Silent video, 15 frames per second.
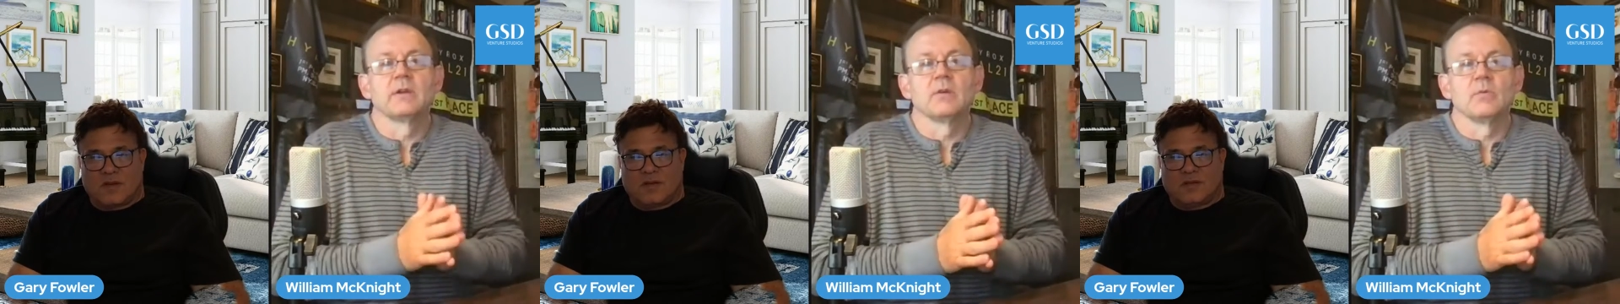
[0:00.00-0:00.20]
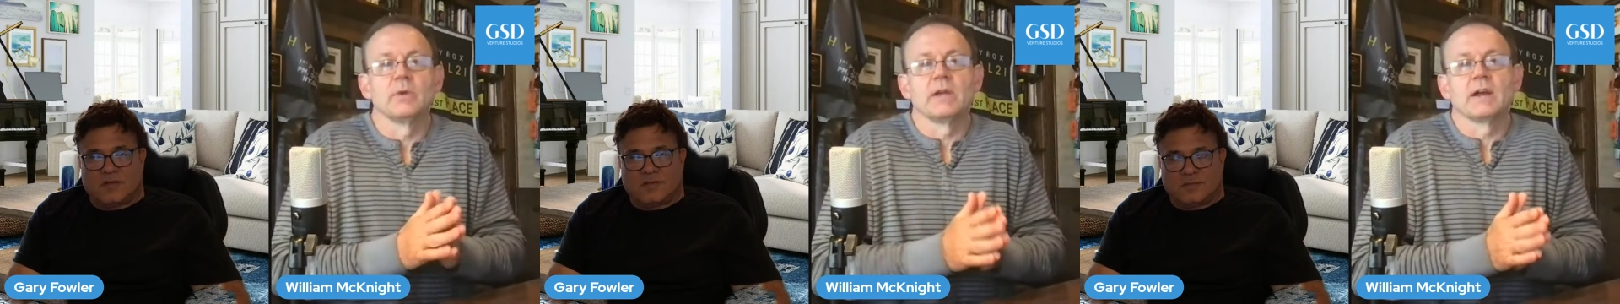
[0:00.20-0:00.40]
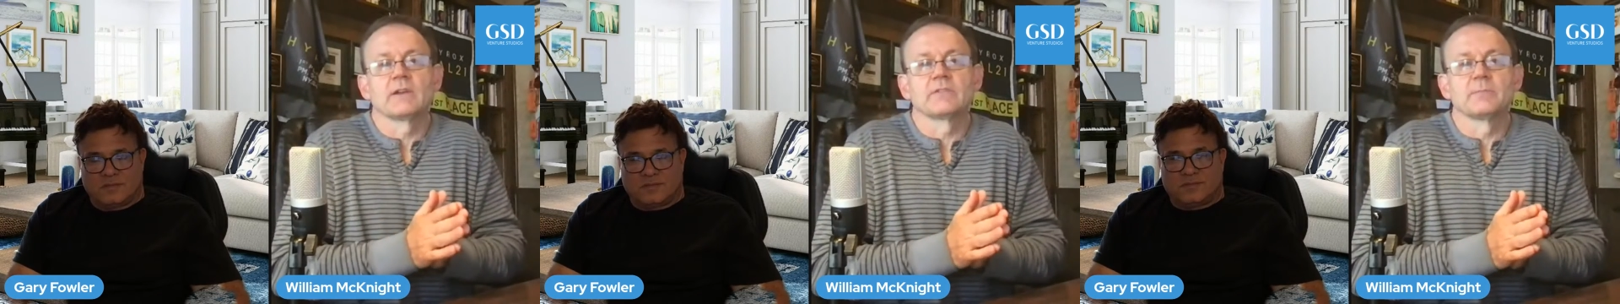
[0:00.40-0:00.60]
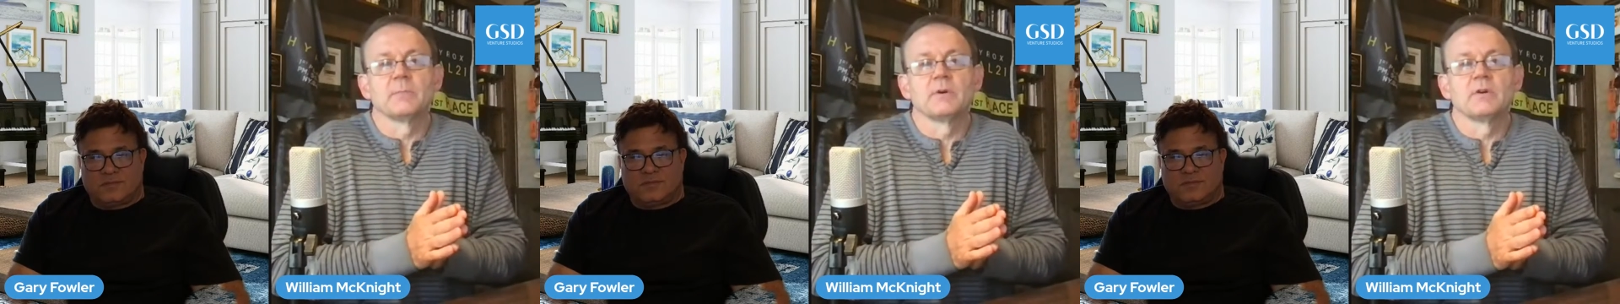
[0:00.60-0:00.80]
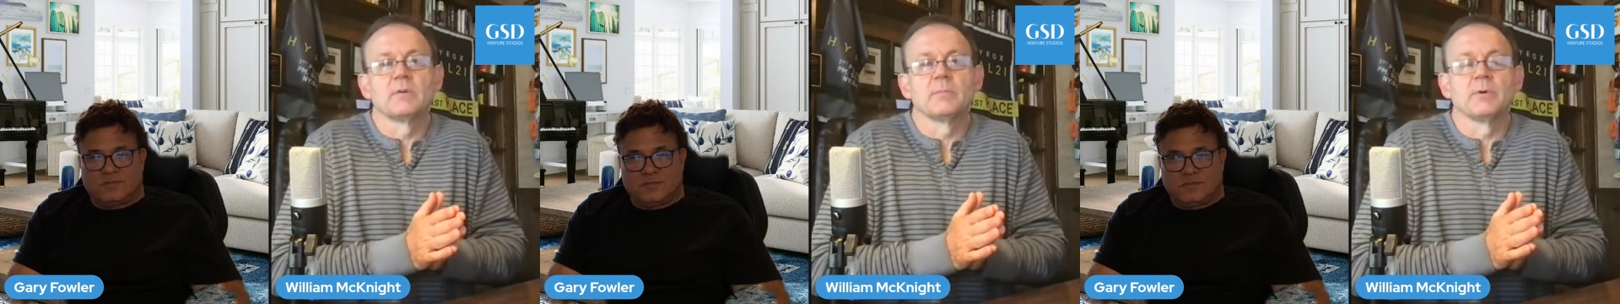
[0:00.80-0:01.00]
Speaker 1: we act
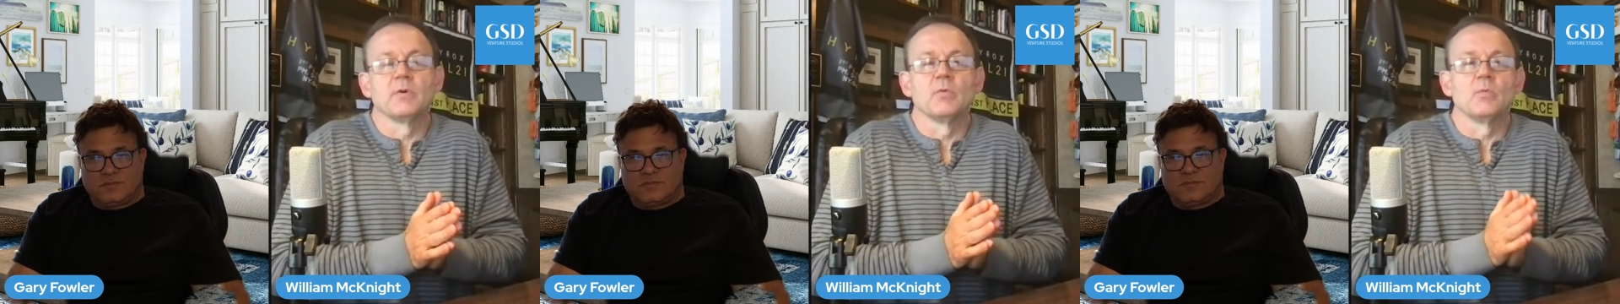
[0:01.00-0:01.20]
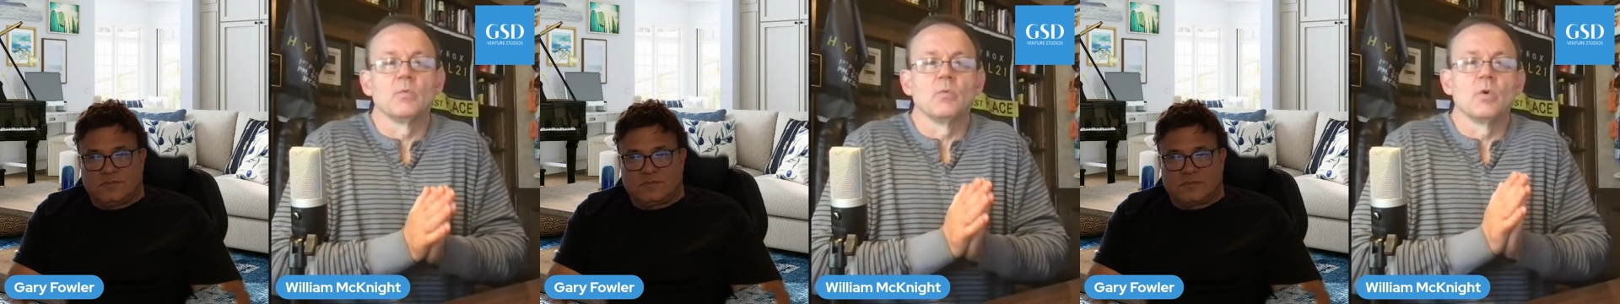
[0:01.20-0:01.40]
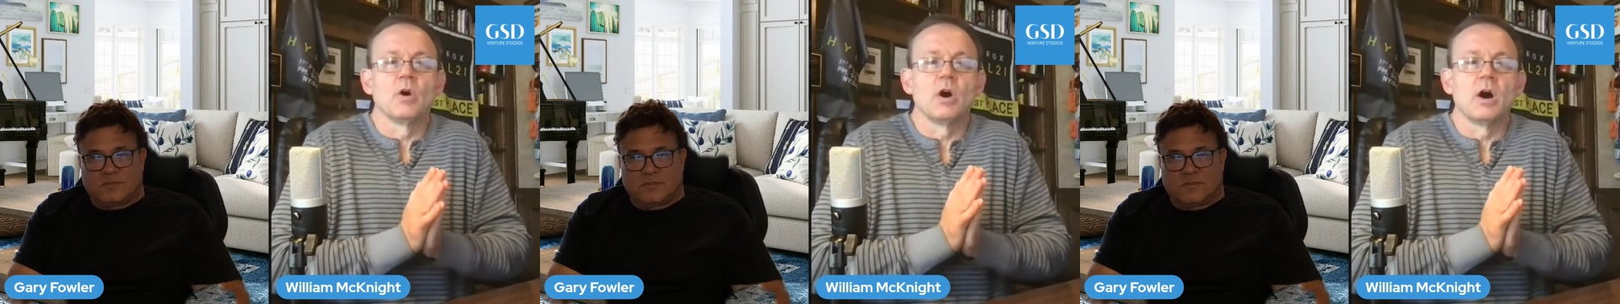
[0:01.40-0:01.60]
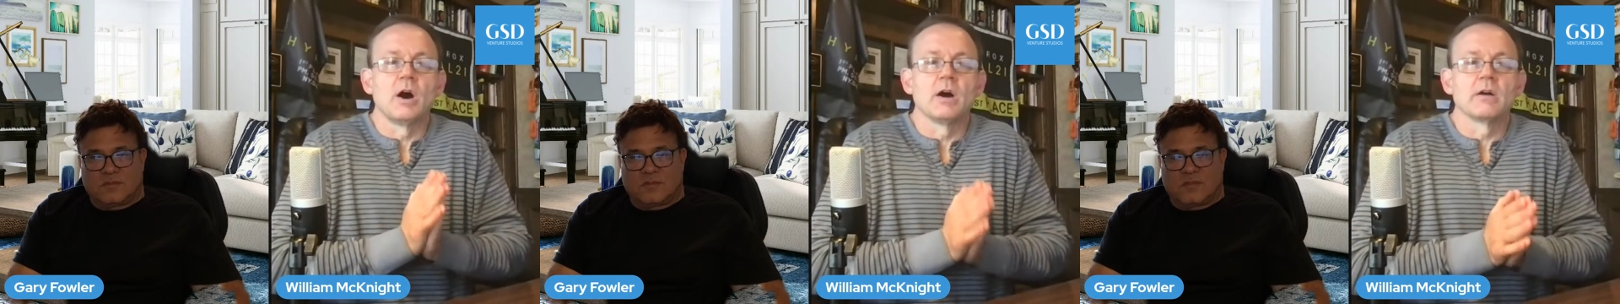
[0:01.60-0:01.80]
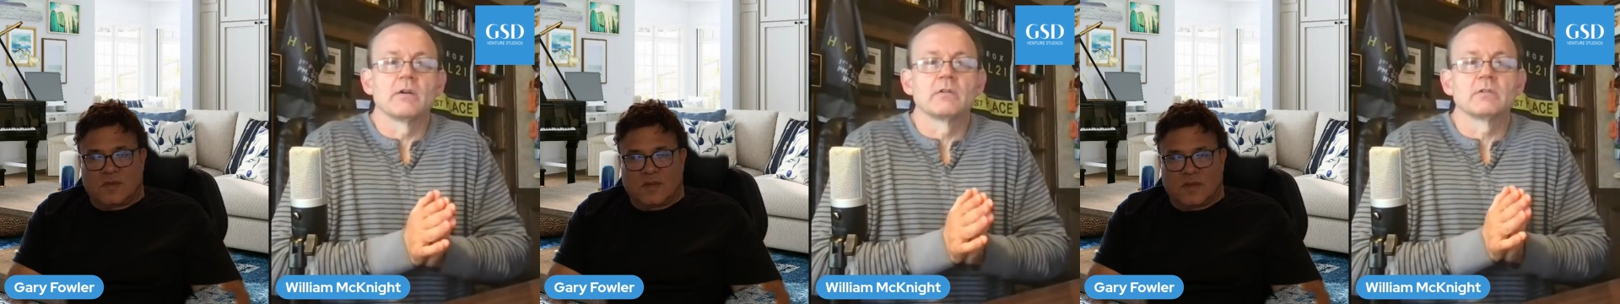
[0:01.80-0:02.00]
small, but
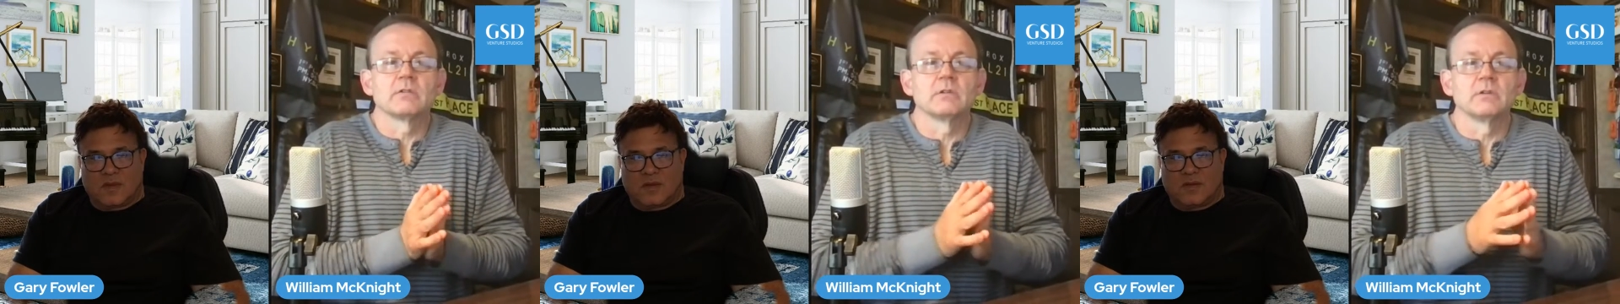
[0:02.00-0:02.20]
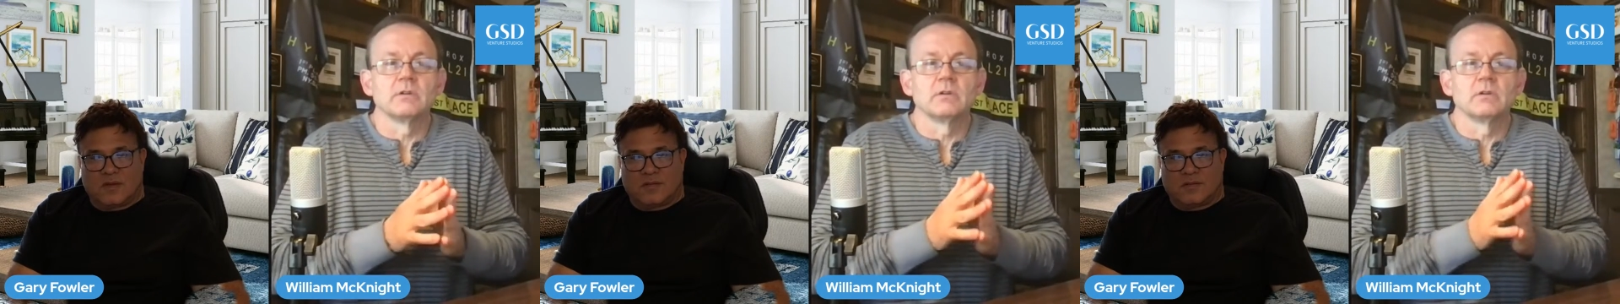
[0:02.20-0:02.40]
our